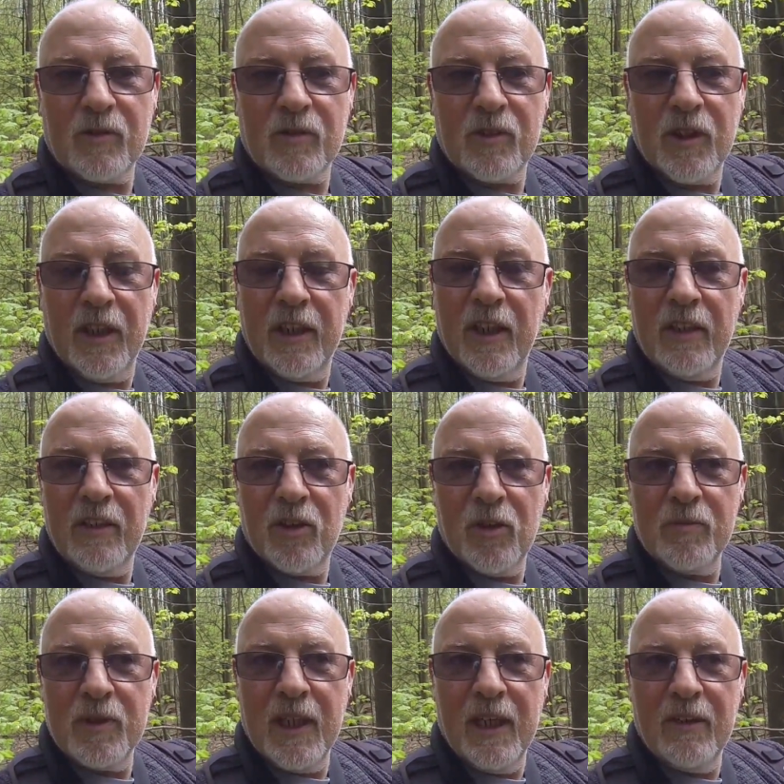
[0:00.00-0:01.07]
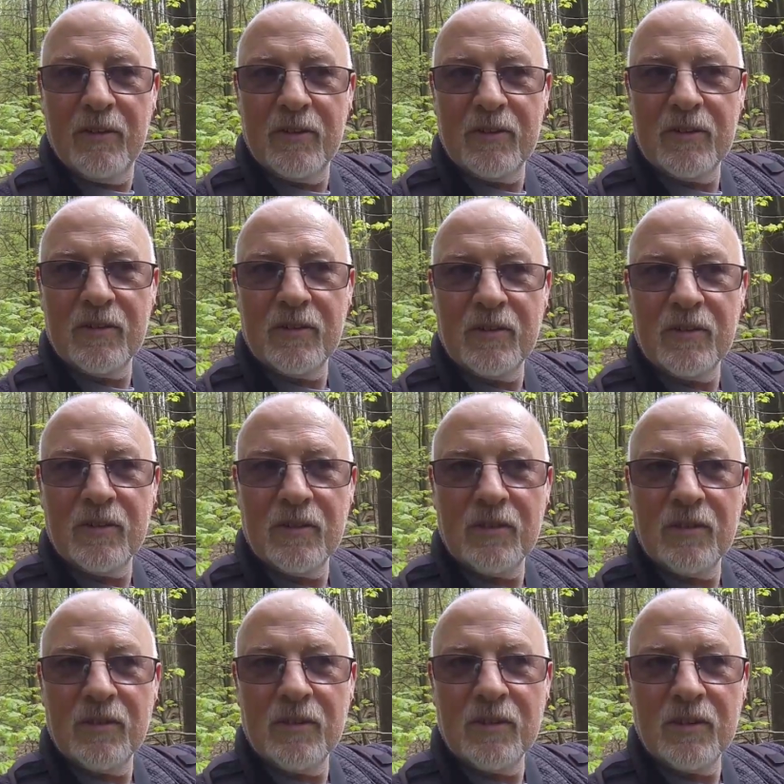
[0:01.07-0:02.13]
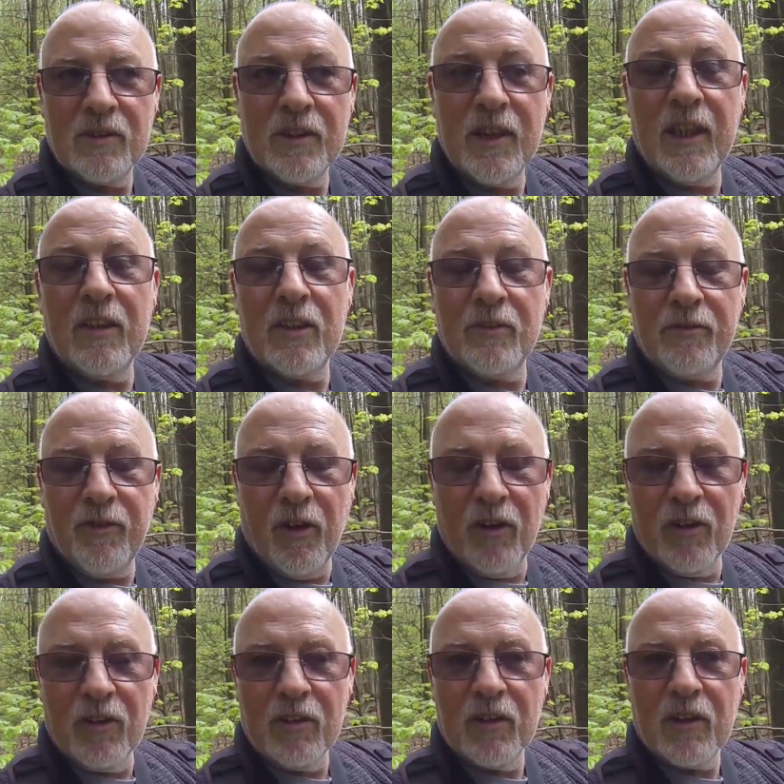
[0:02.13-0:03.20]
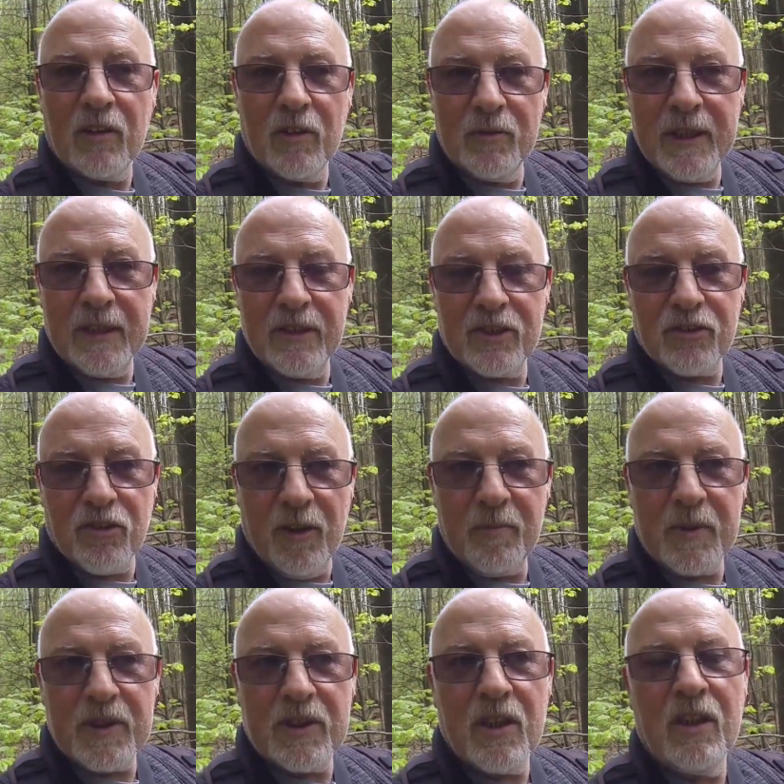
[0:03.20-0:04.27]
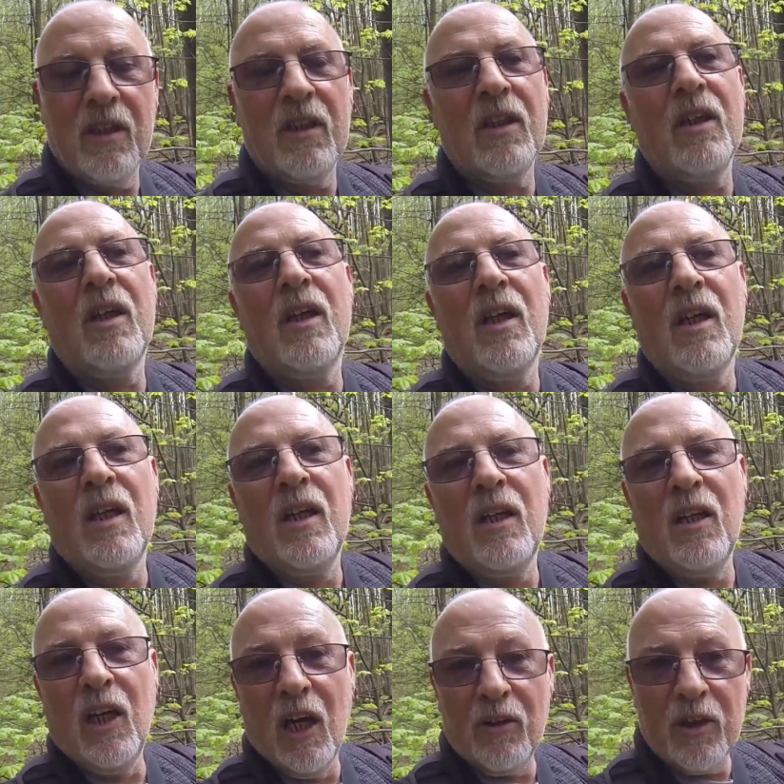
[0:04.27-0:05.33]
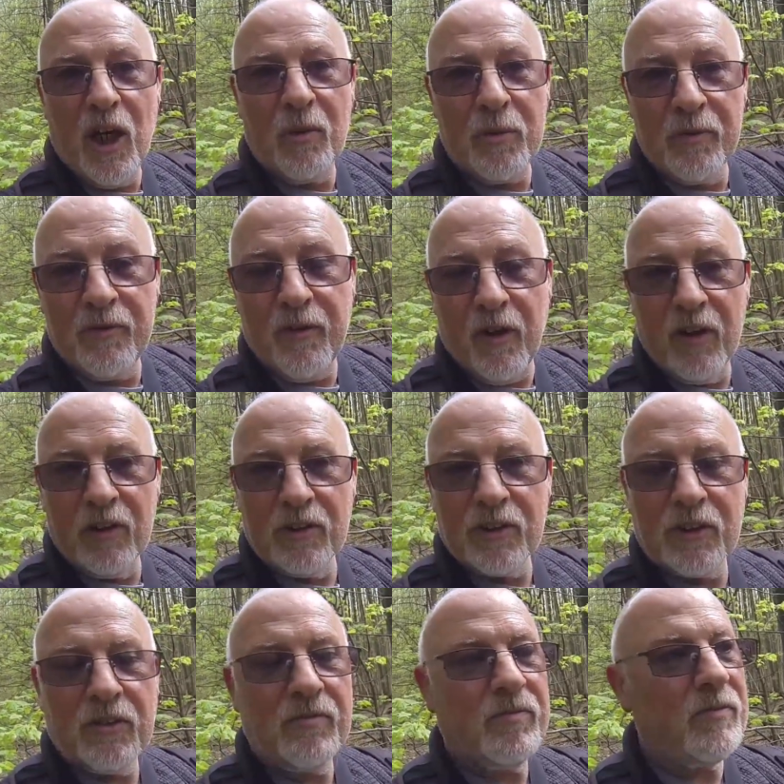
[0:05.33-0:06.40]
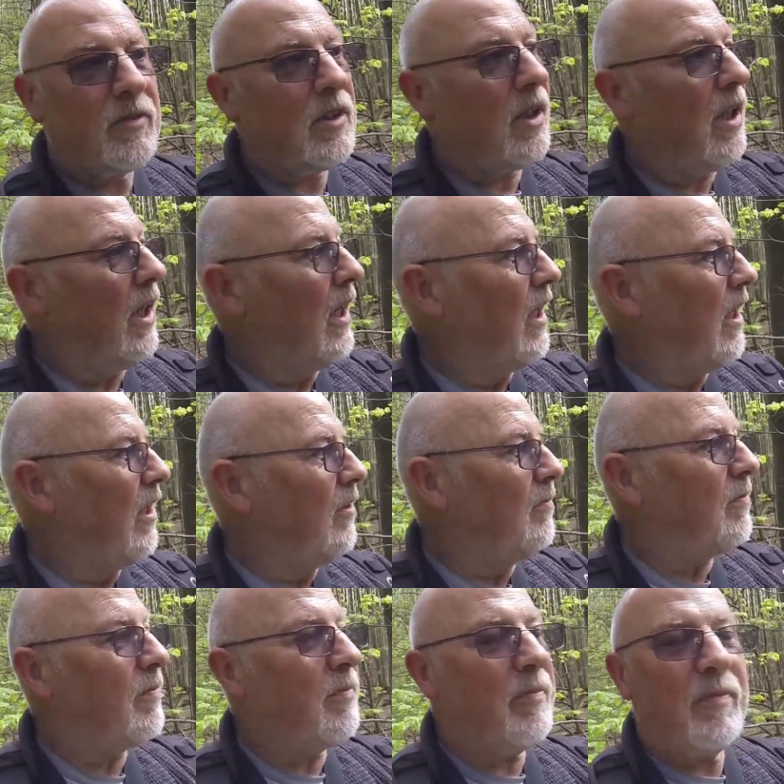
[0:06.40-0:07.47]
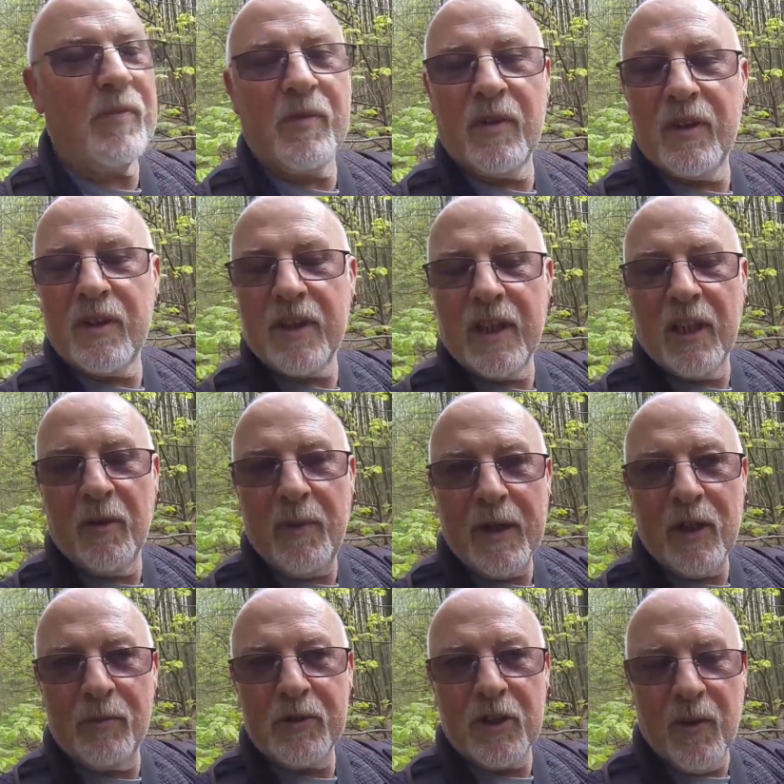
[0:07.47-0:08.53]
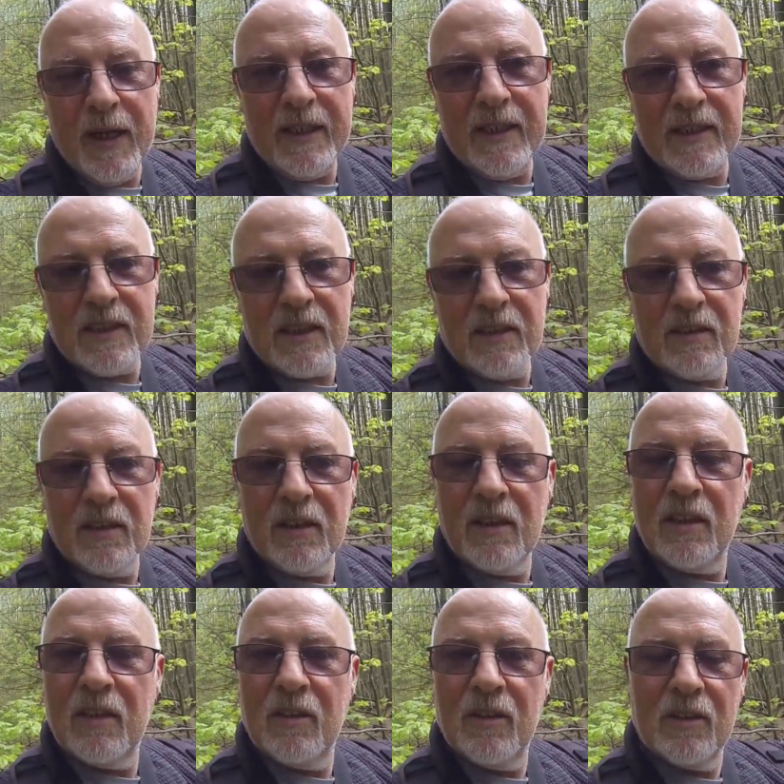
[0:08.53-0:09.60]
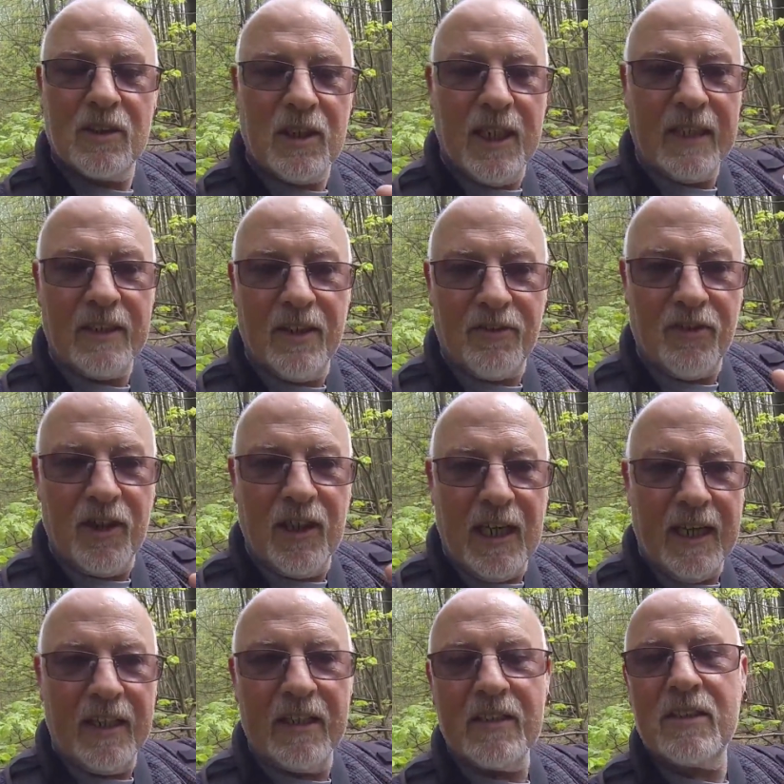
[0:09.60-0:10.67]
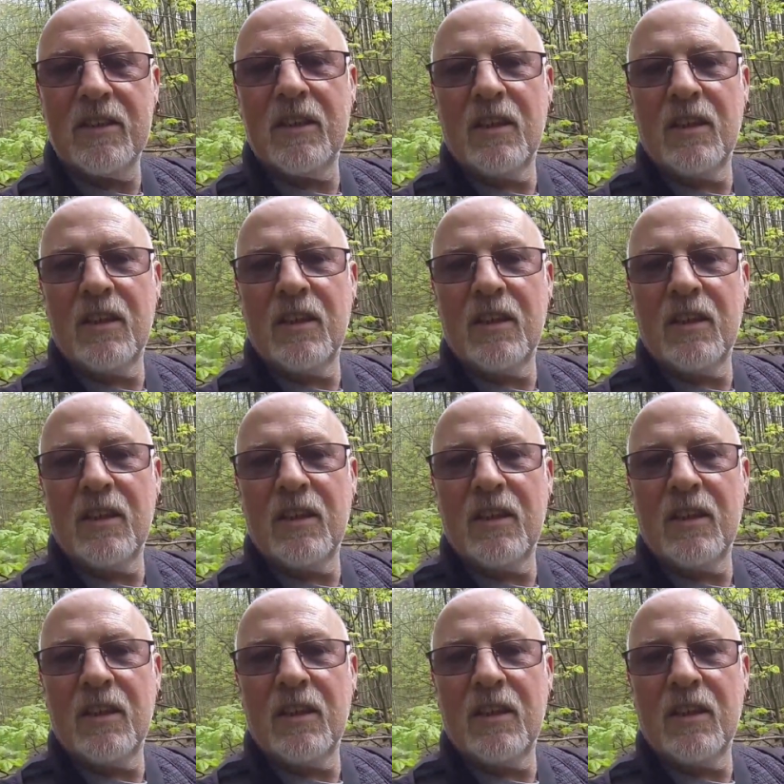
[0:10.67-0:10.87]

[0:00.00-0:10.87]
No, you don't. You come down. Yeah, you go to File, come down to Scripts, load open files, then go back up to Edit, select the 3 layers